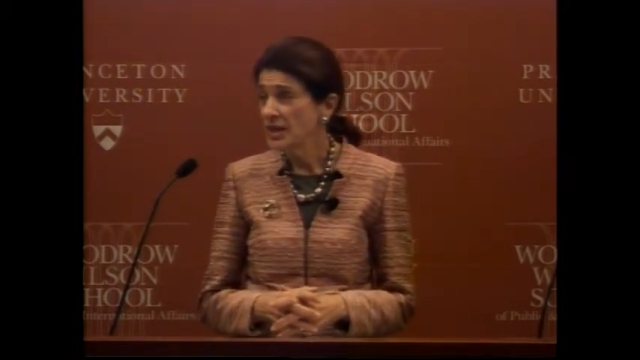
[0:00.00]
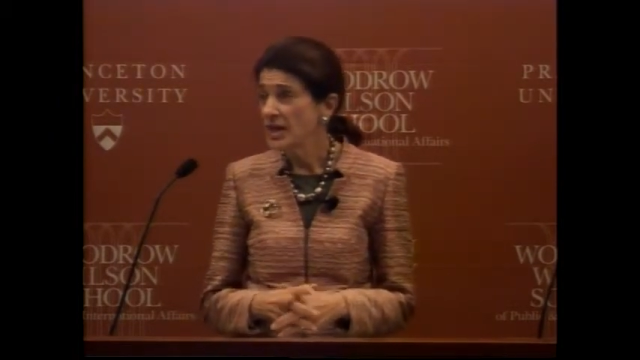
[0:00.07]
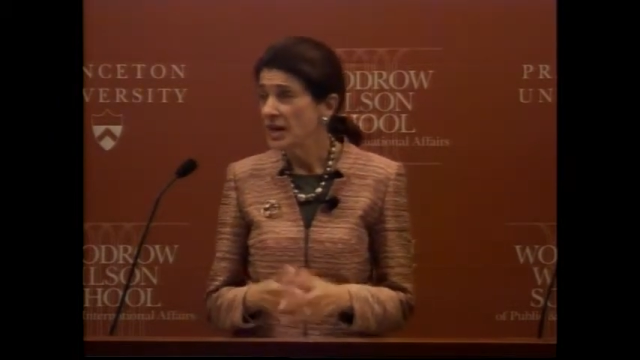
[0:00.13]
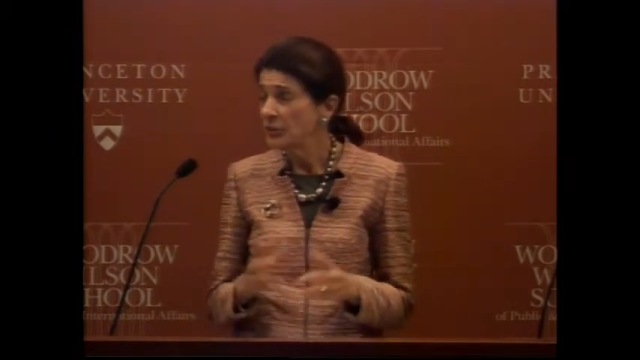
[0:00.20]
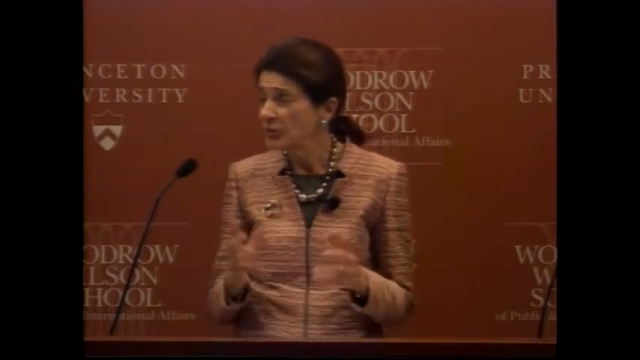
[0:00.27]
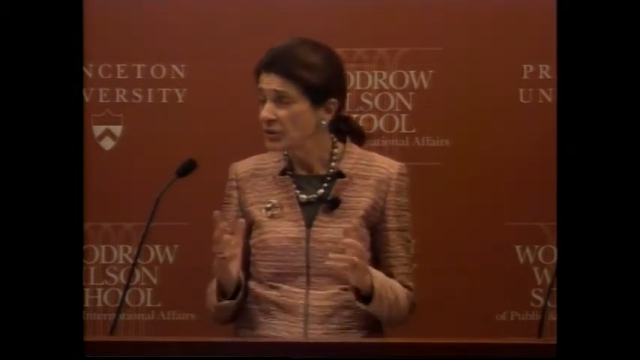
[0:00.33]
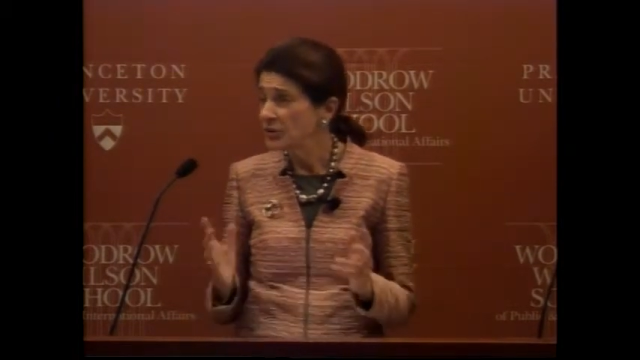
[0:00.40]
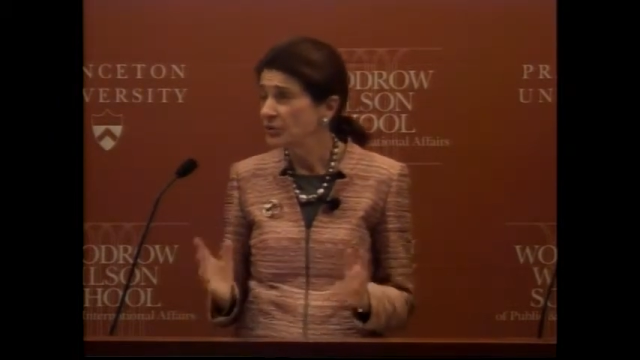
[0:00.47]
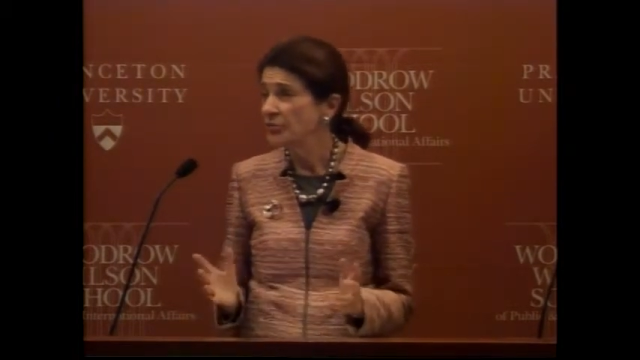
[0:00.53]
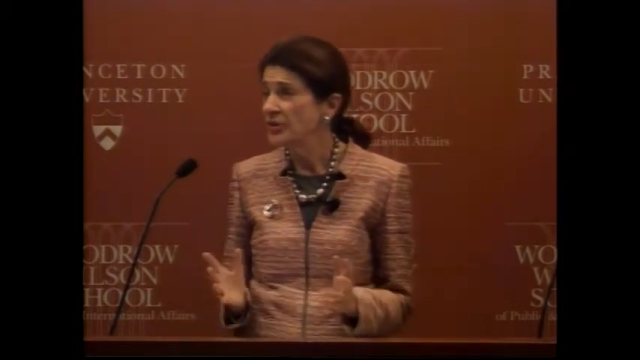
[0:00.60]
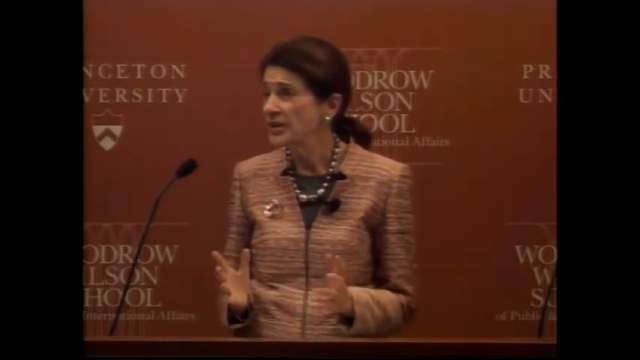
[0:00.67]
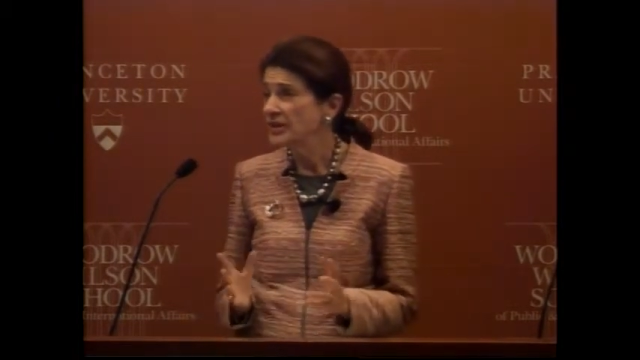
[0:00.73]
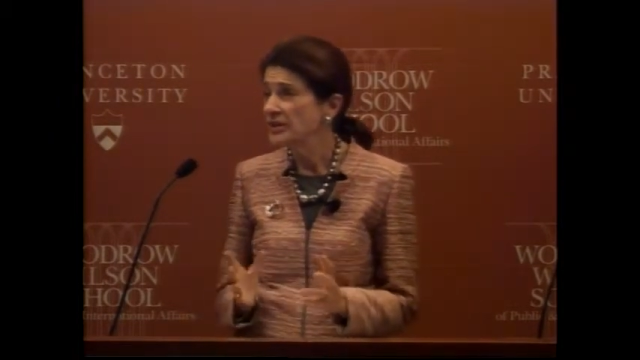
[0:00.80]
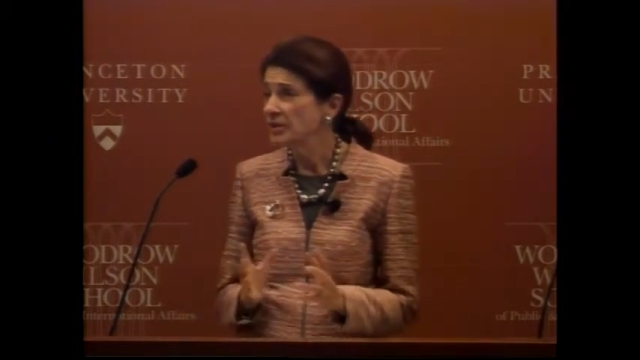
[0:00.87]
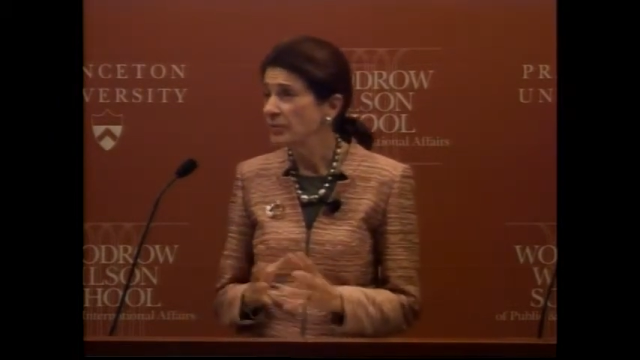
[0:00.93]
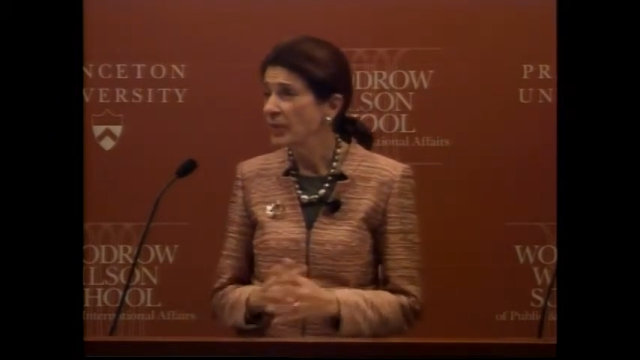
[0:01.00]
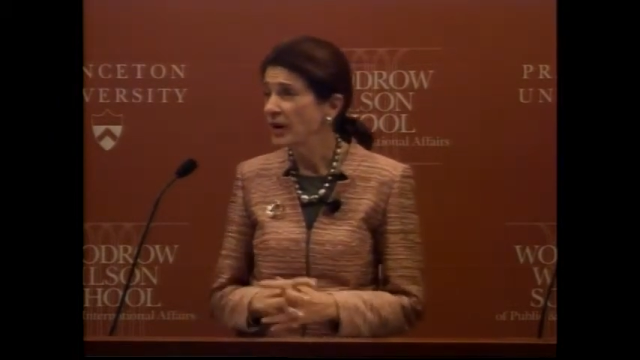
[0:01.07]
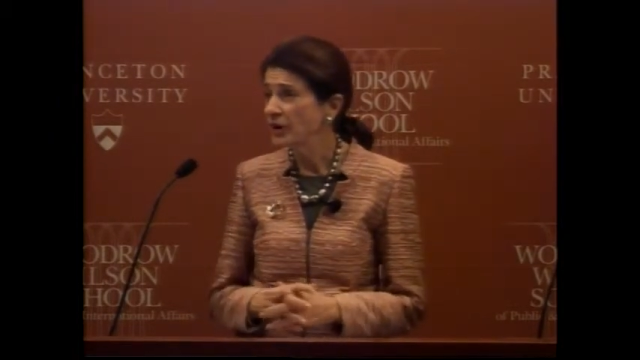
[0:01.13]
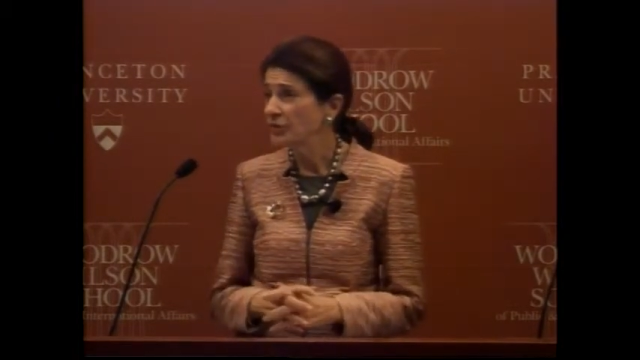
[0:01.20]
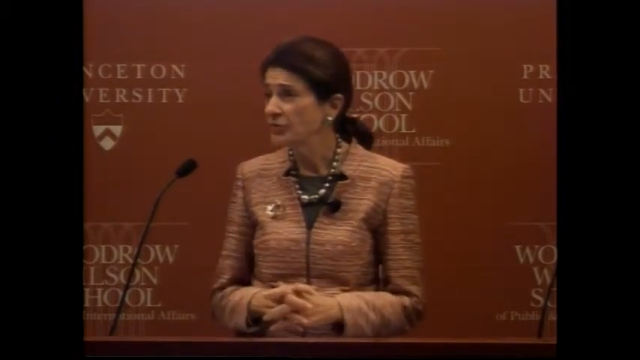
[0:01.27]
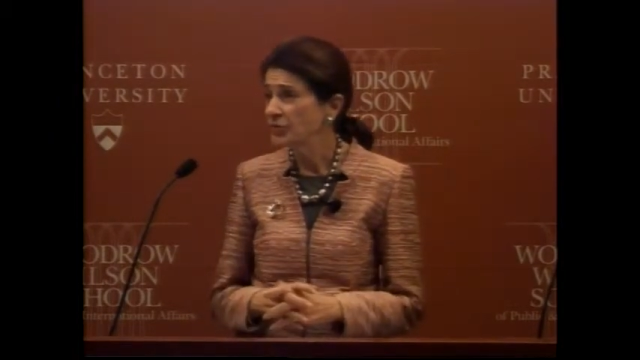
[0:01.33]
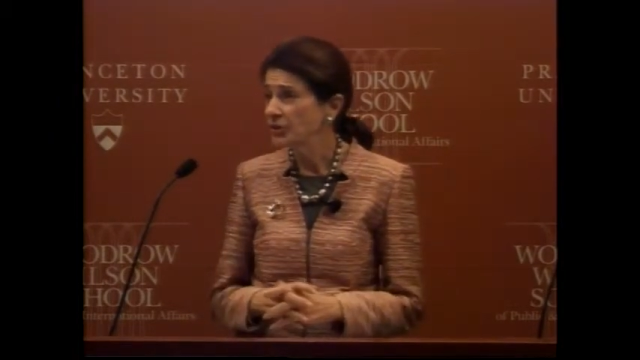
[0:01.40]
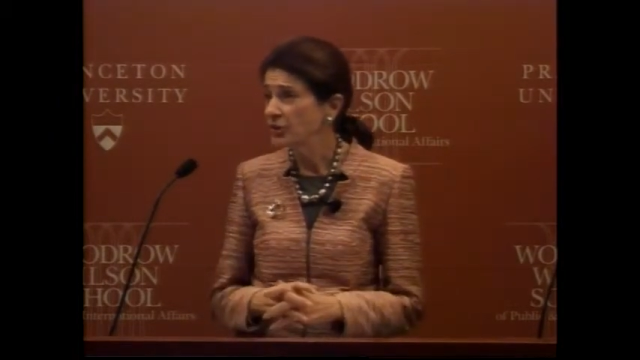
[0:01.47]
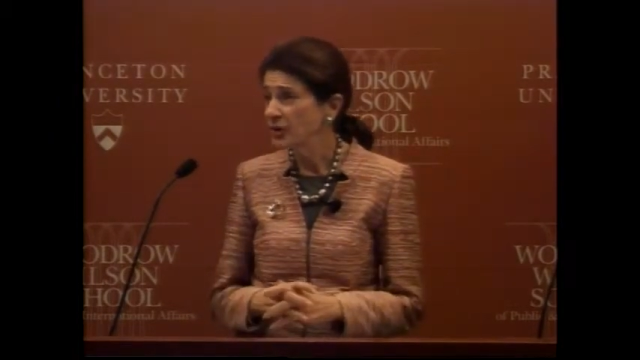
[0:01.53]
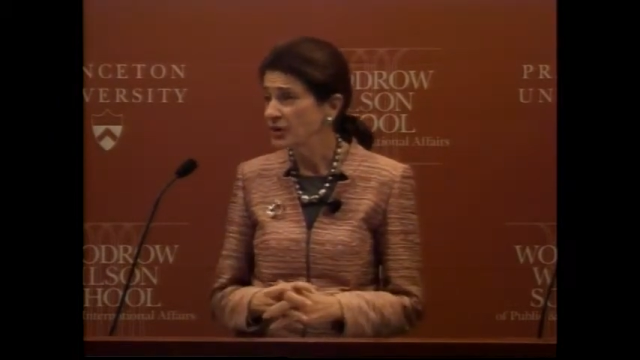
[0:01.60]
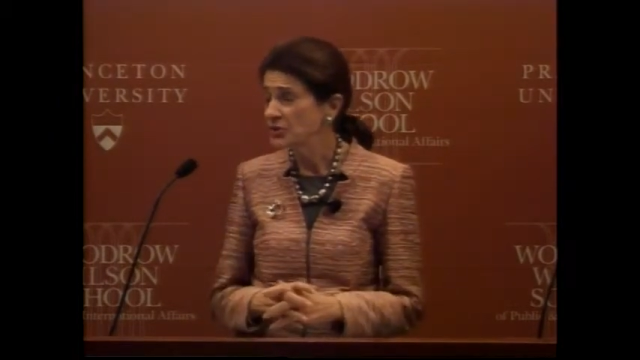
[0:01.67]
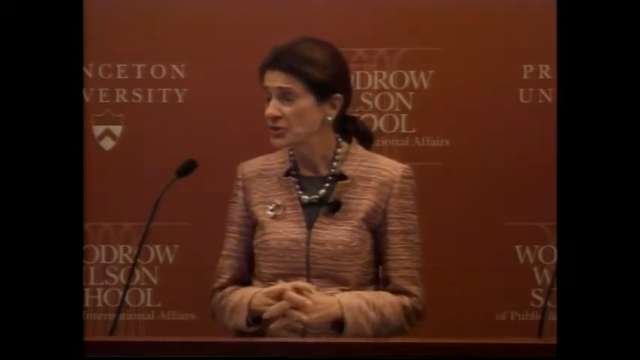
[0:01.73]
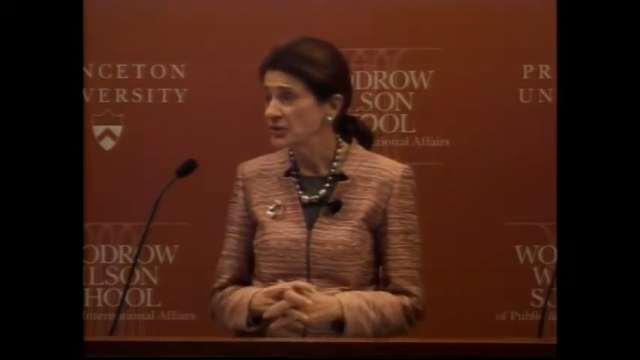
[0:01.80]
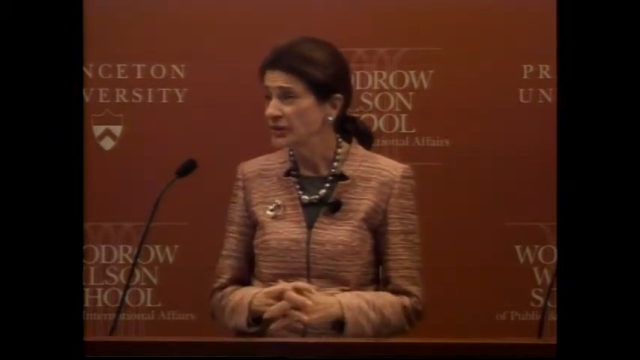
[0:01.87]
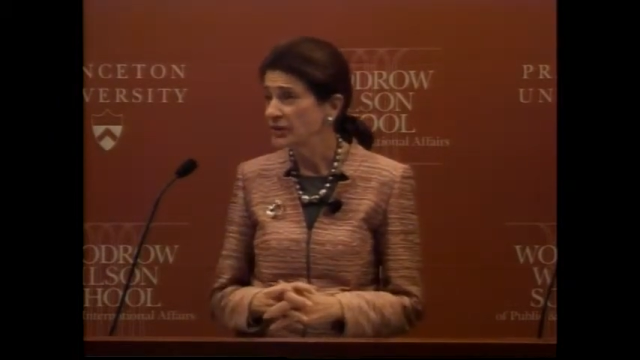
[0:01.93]
And when you think about the
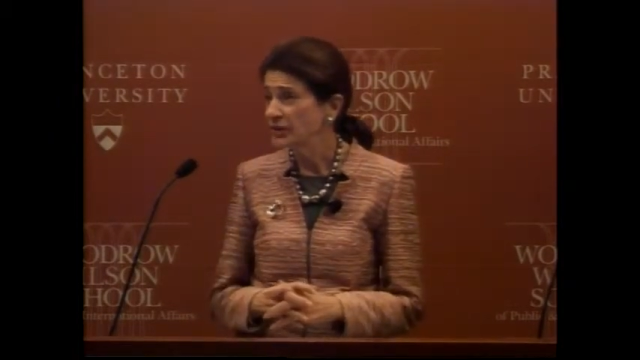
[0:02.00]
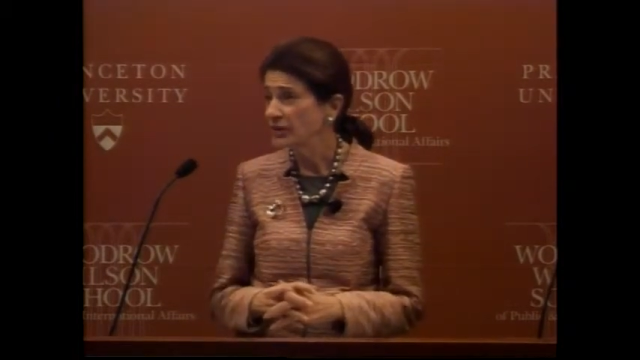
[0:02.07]
question